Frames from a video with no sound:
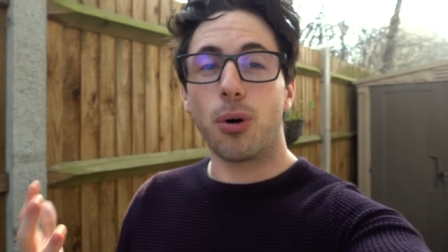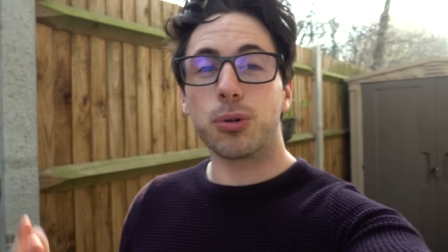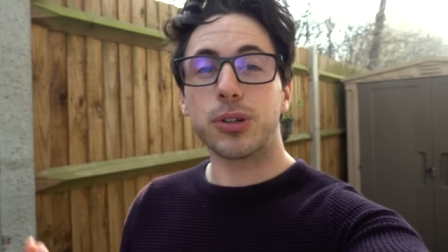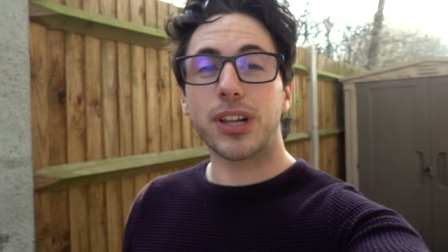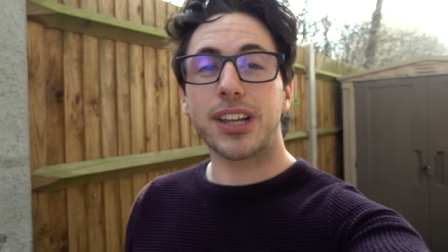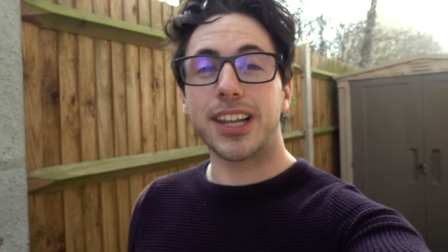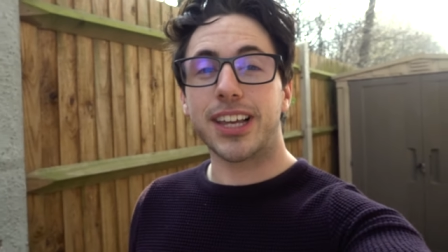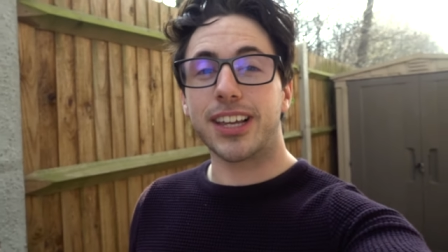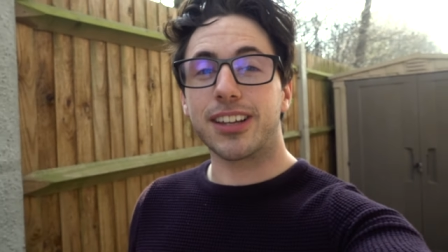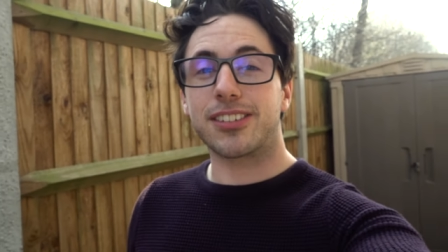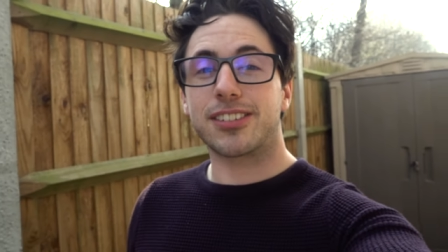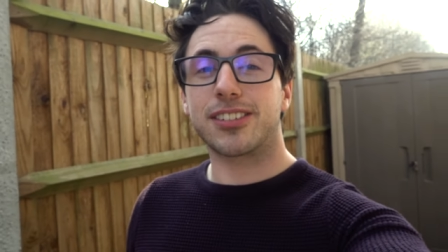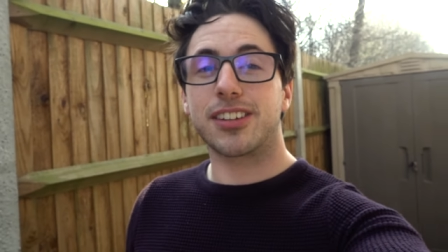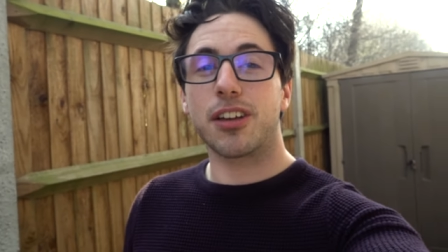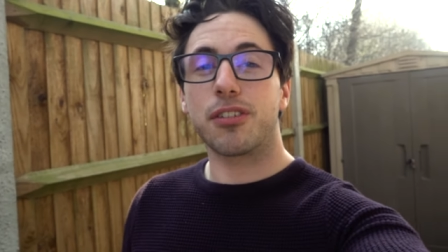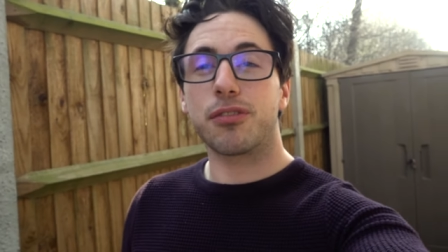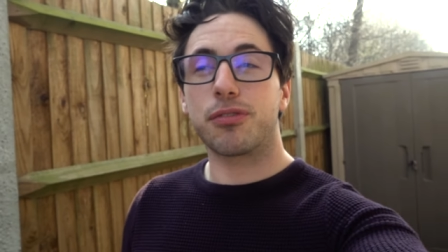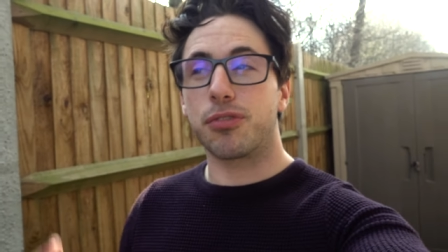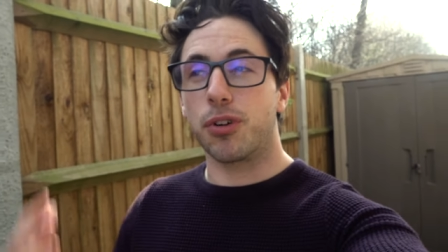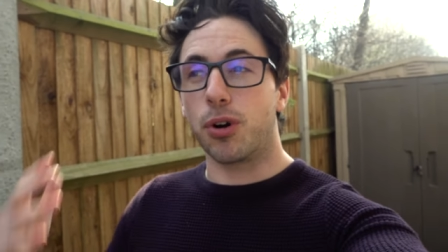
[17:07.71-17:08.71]
All the links
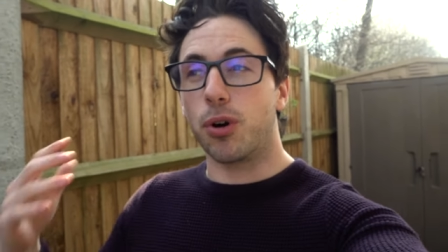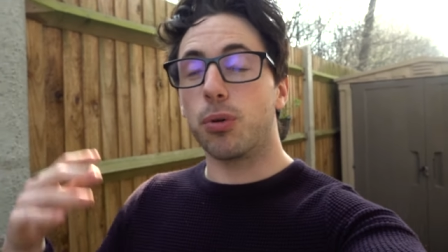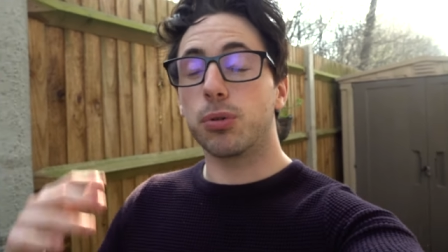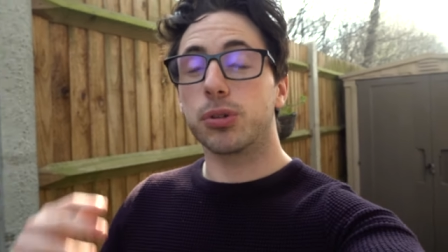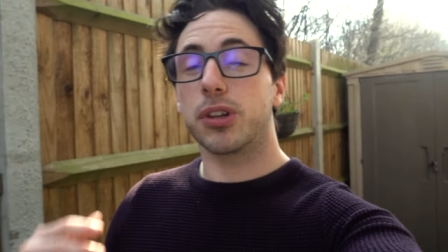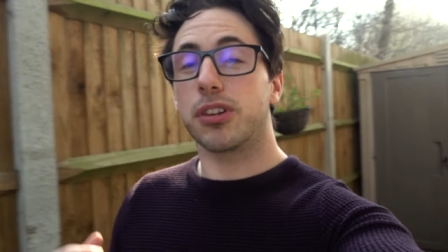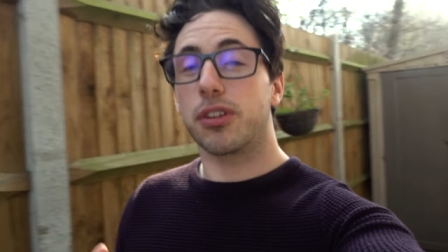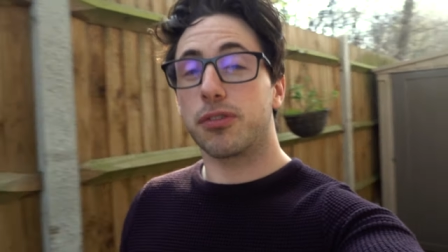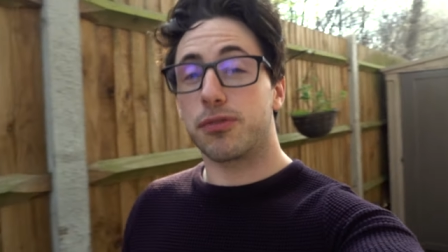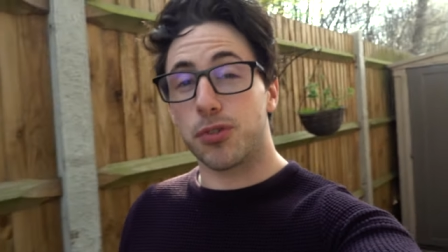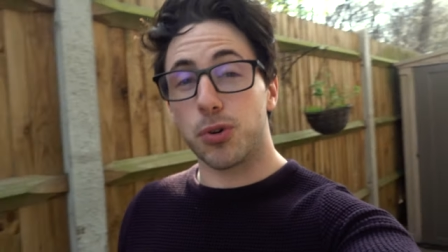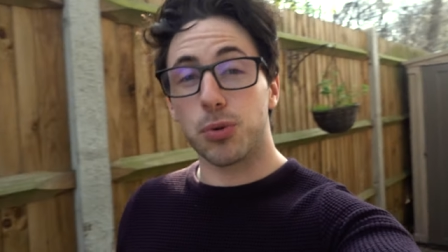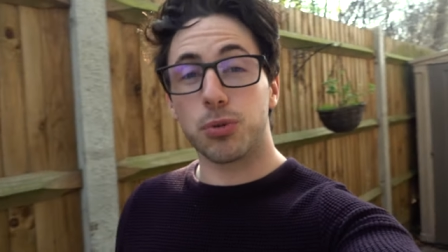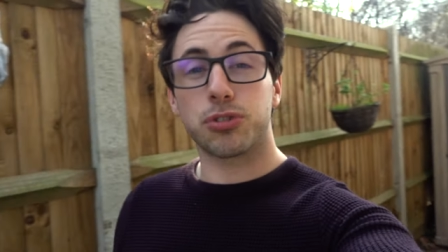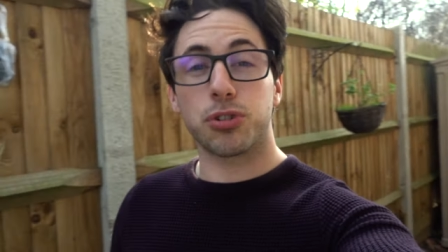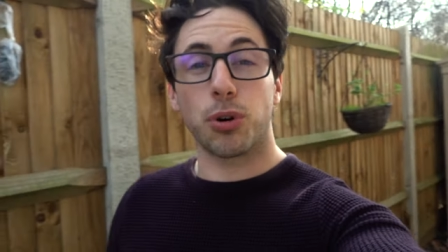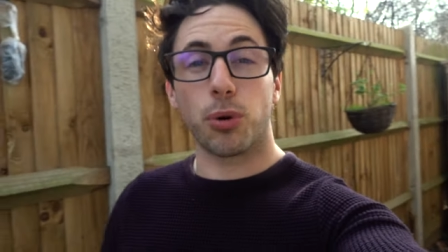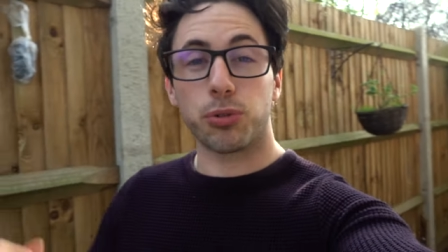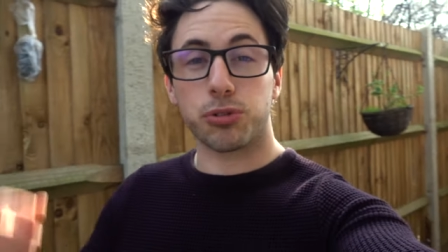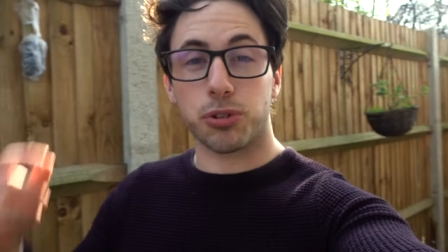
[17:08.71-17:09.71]
for all of the full
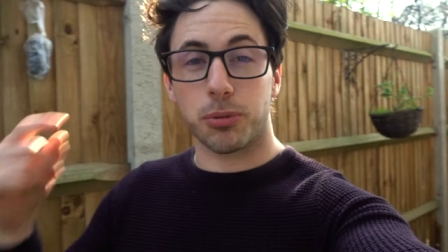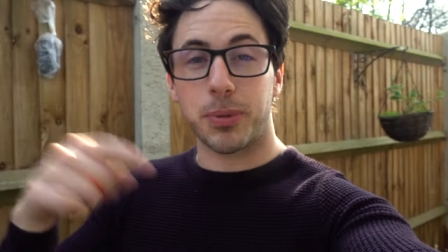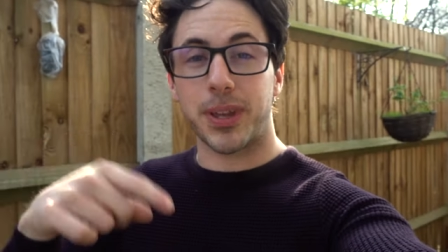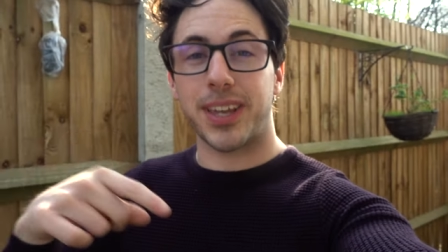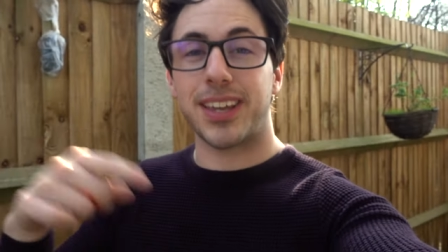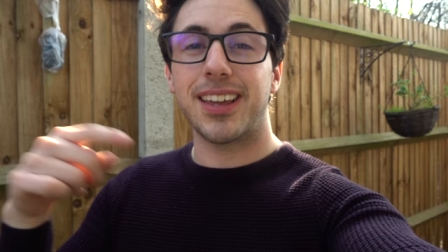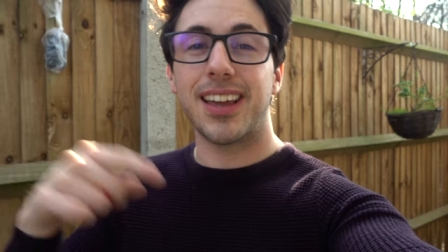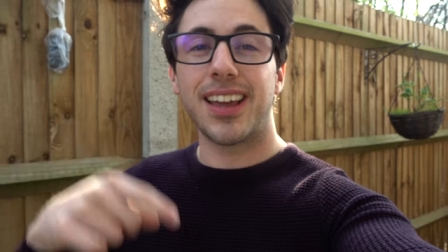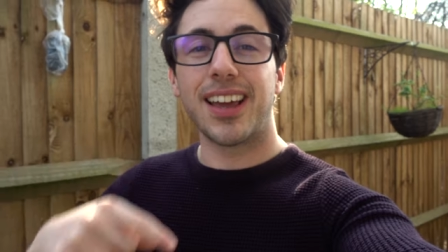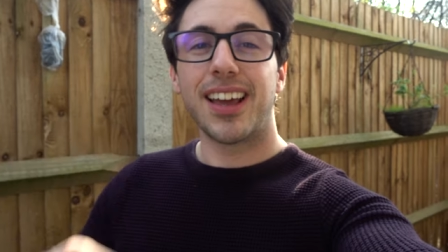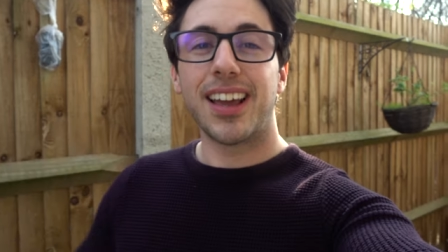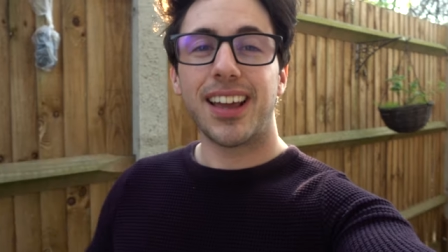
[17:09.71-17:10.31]
talks will be